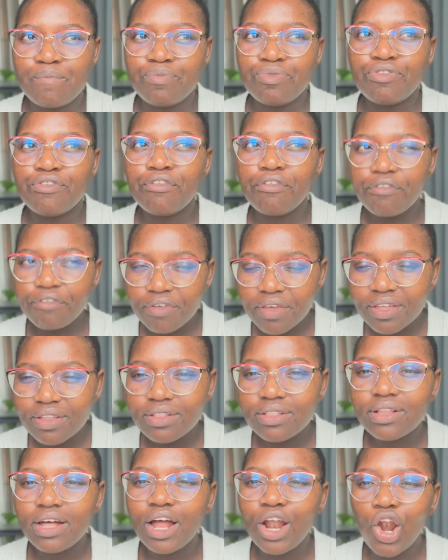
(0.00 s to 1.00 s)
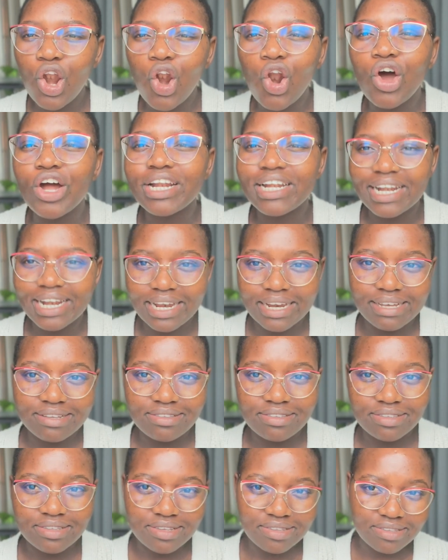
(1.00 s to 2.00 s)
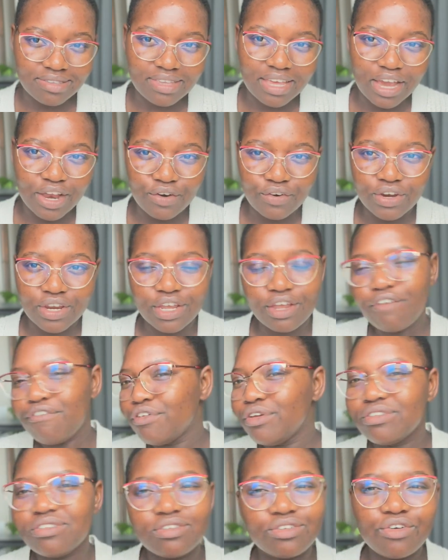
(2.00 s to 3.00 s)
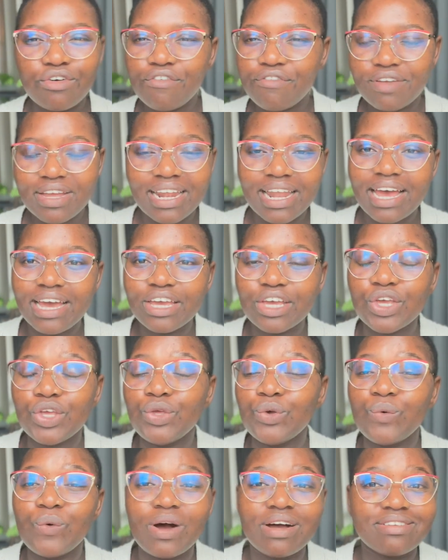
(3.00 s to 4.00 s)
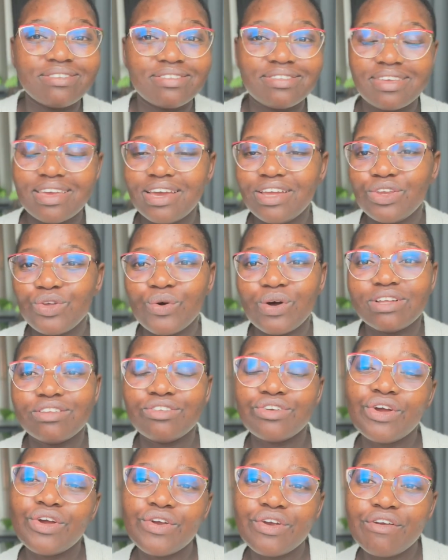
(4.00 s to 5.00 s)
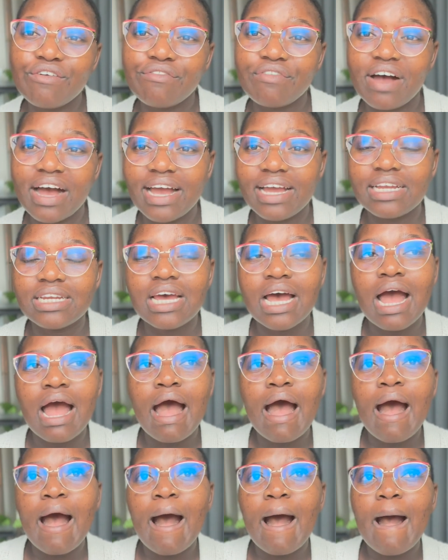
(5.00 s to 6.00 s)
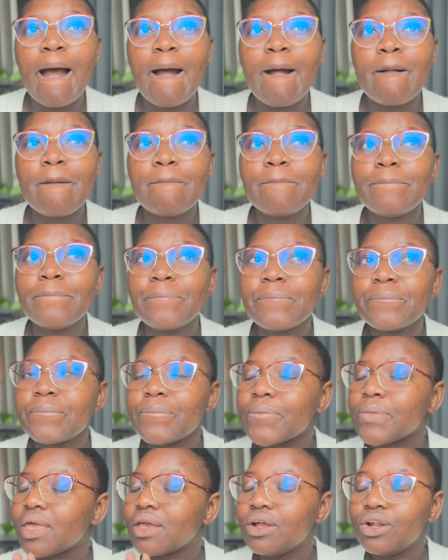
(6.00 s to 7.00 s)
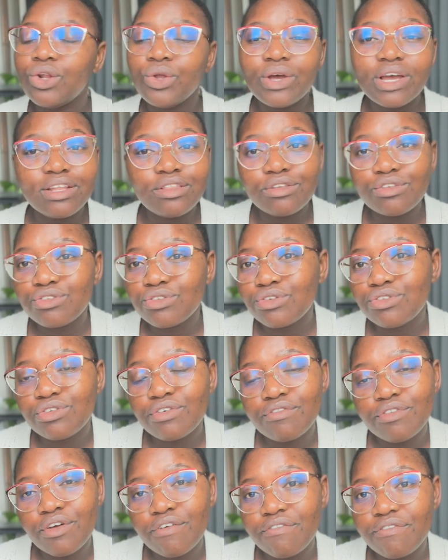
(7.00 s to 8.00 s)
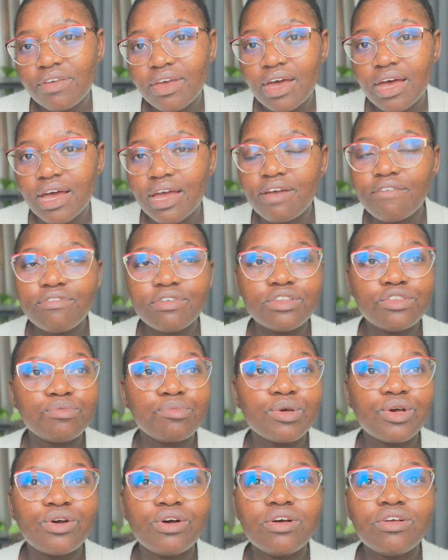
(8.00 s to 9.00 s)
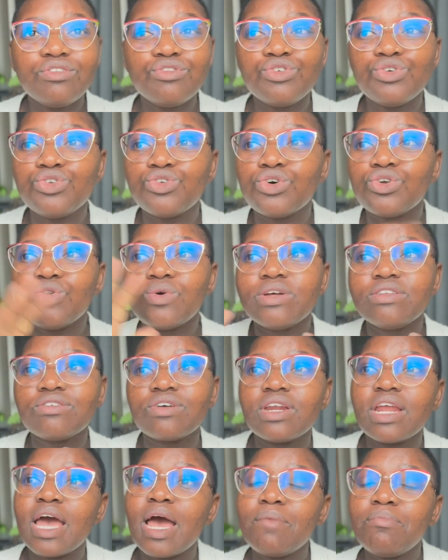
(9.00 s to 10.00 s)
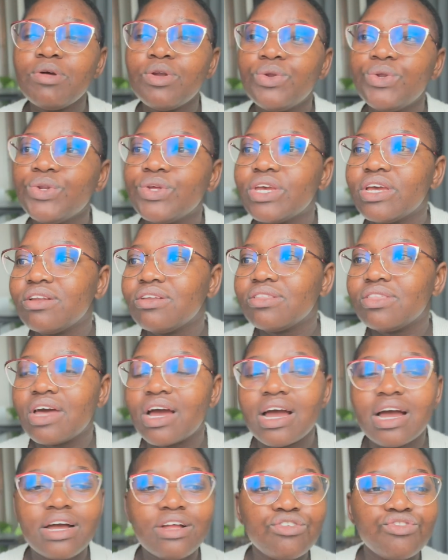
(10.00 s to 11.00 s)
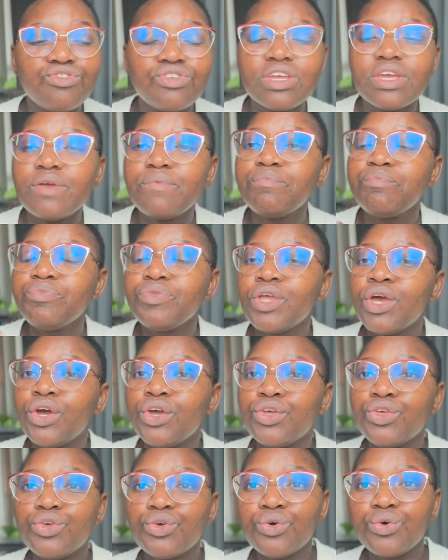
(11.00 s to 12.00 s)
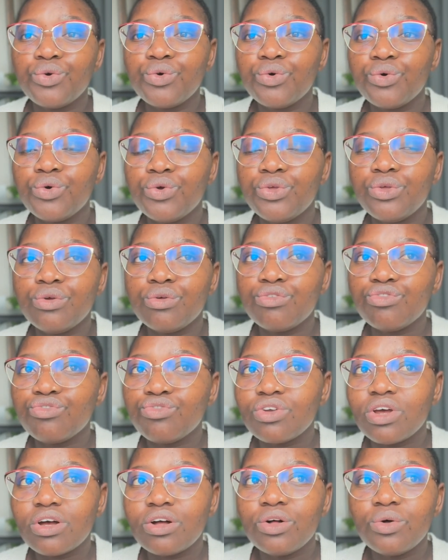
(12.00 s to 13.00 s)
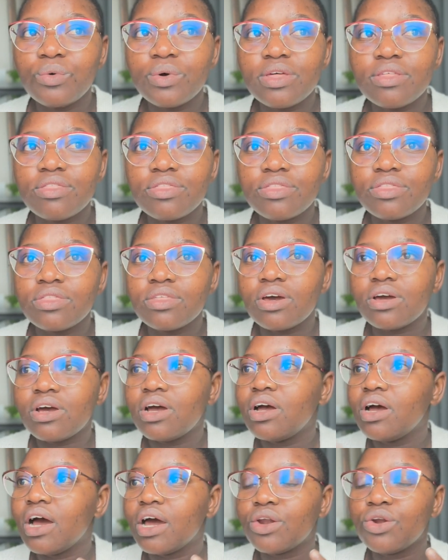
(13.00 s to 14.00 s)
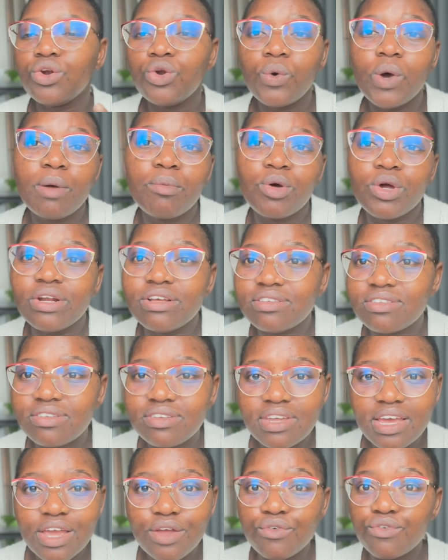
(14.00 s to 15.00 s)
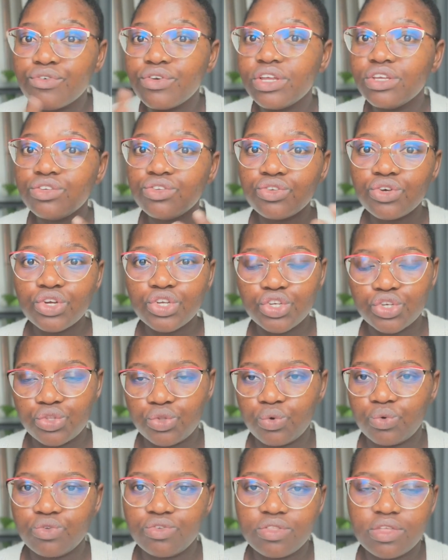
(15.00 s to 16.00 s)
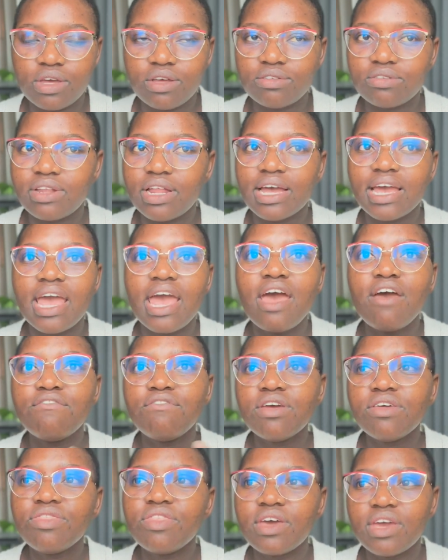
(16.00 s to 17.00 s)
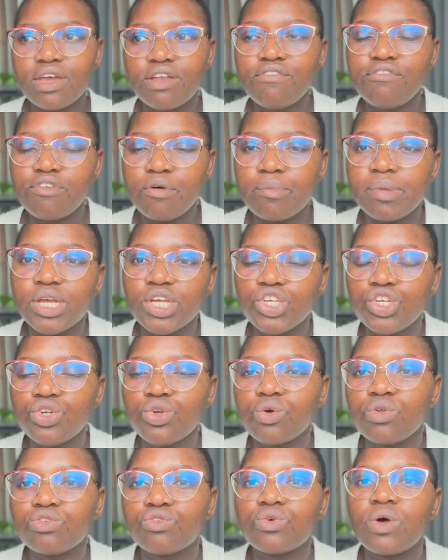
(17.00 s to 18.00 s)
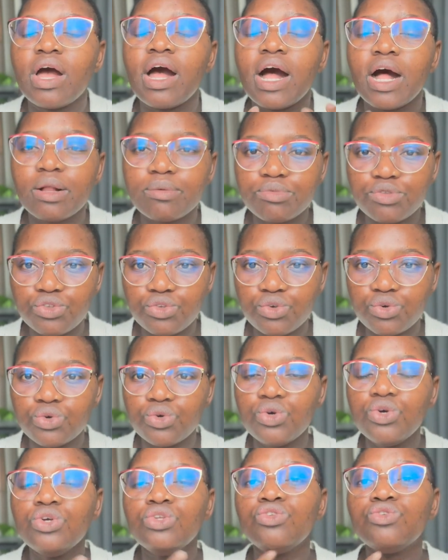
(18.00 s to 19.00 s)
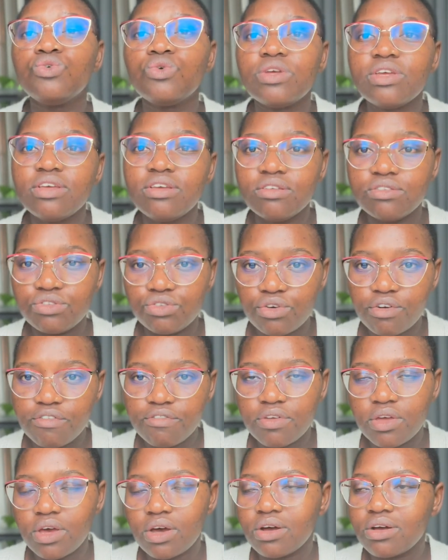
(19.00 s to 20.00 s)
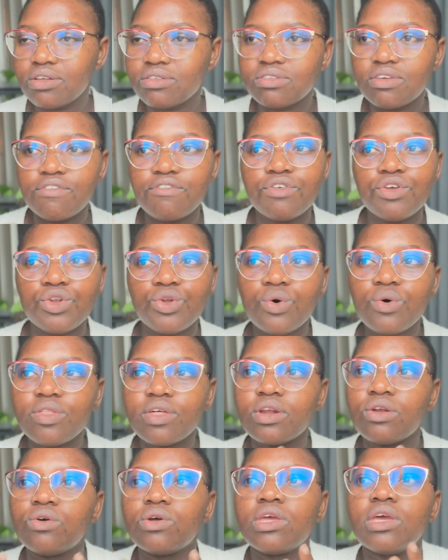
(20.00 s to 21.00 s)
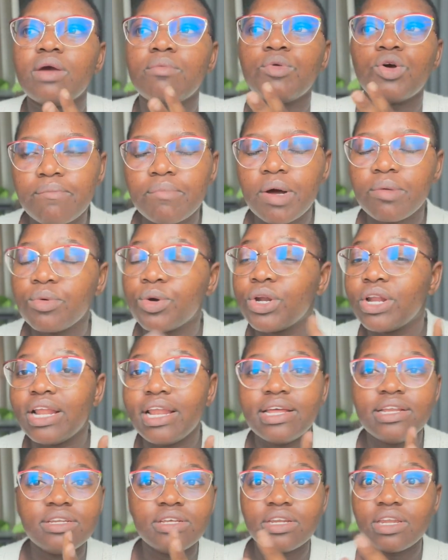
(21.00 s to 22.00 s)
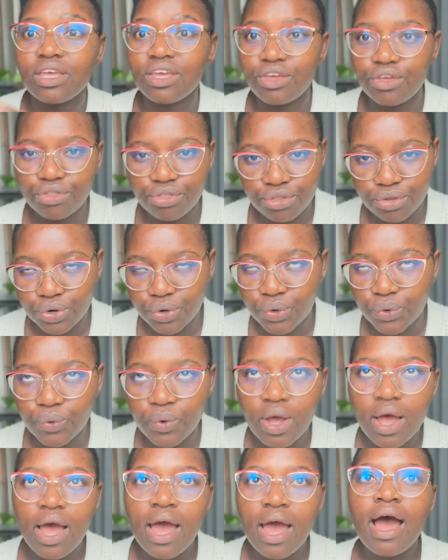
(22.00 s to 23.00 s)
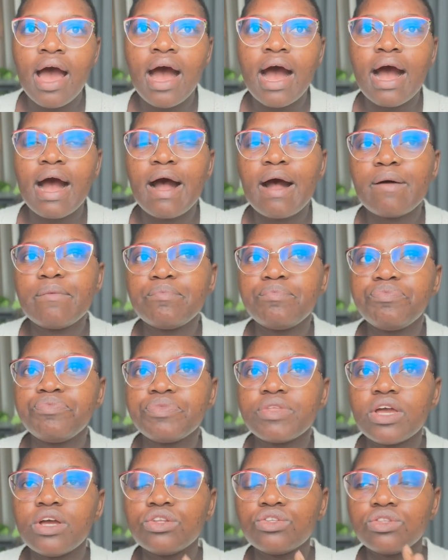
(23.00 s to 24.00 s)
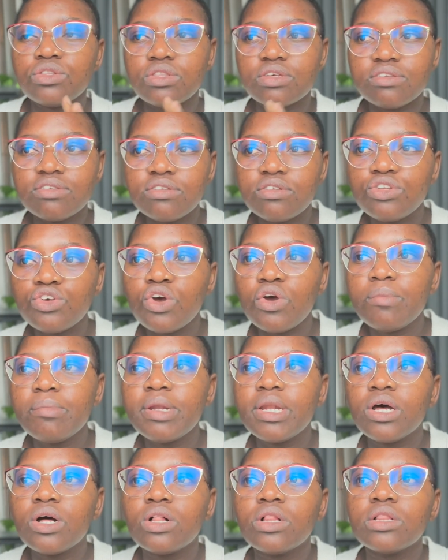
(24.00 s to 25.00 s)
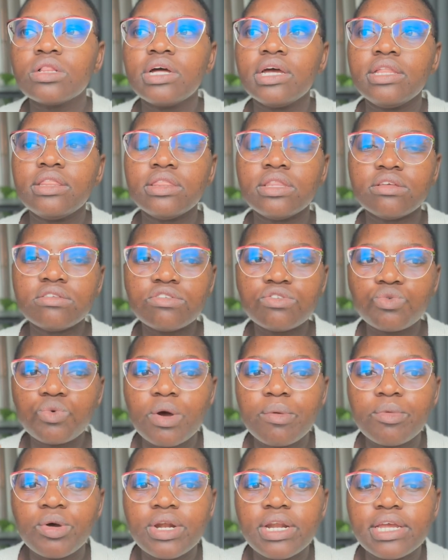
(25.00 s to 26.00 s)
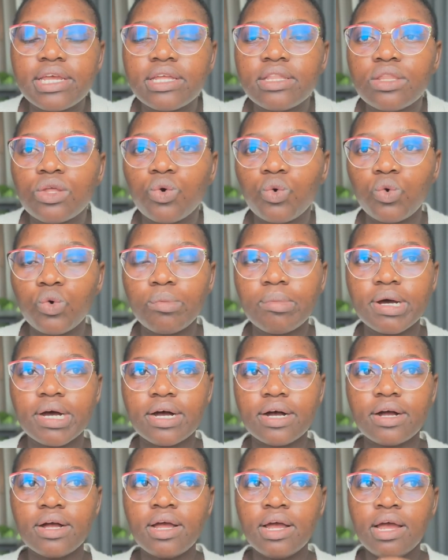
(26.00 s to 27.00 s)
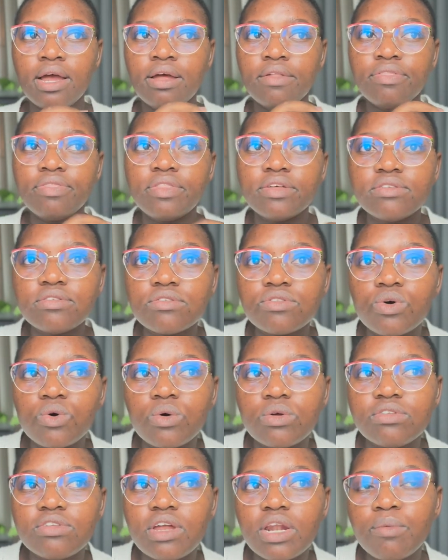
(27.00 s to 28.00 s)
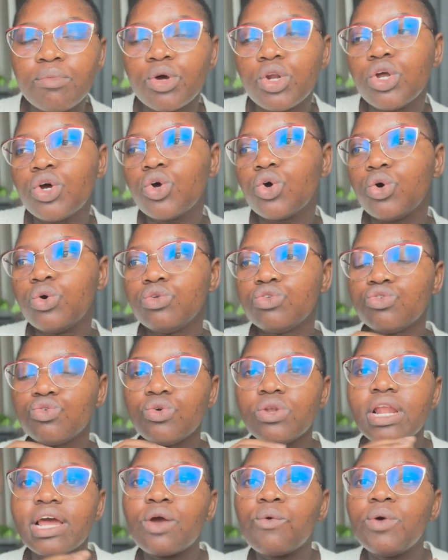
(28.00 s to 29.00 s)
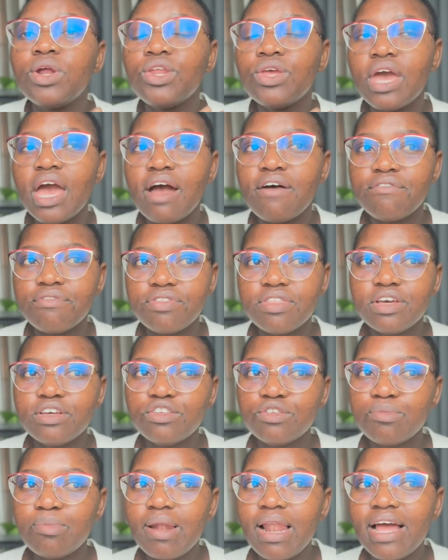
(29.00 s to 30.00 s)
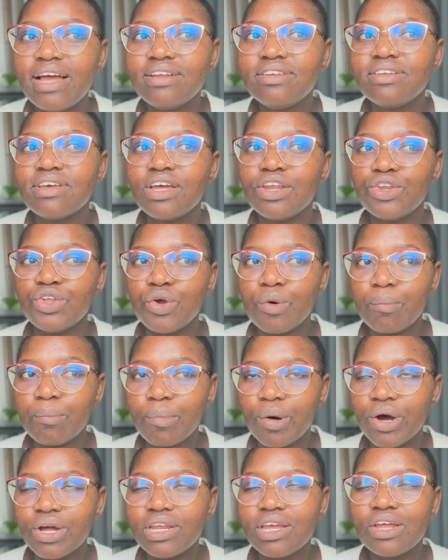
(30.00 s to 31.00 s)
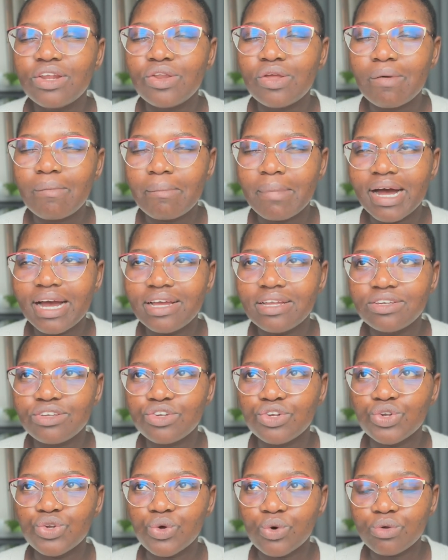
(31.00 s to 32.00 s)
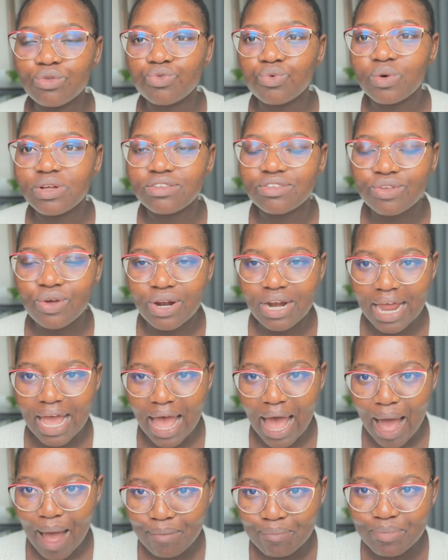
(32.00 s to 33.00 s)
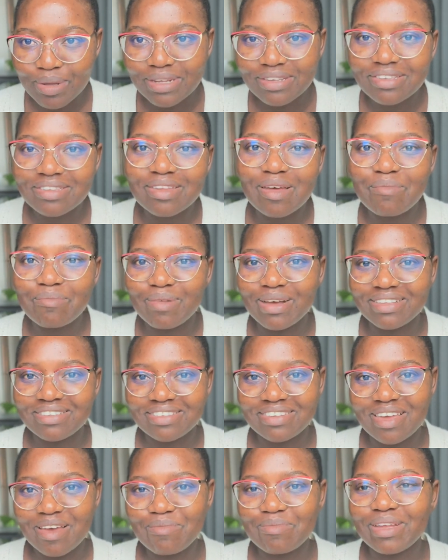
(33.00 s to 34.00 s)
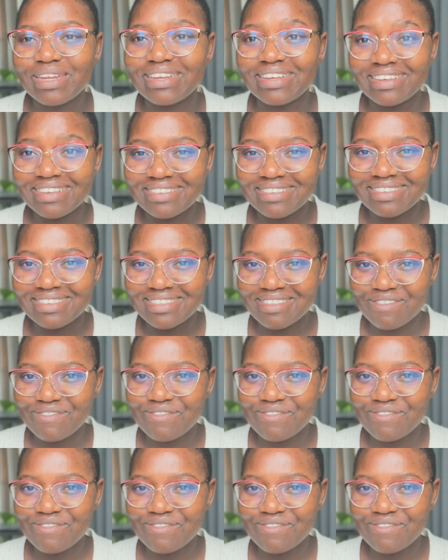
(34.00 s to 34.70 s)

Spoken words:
feel a lot less scary. If you still feel like you are scared, you are terrified, look at the source of your fear. If it's because you don't know what's going to happen when you get to that country, you struggle with, I don't know where I'm gonna stay, research those things. Like, having the information also helps you to ease your fear, because if you know that, okay, I'm gonna land at Heathrow, at this terminal, and this is where I'm gonna get the Uber, this is the hotel I'm gonna go to. Like, when you have things planned and your body and your mind knows what's gonna happen step by step, it eases the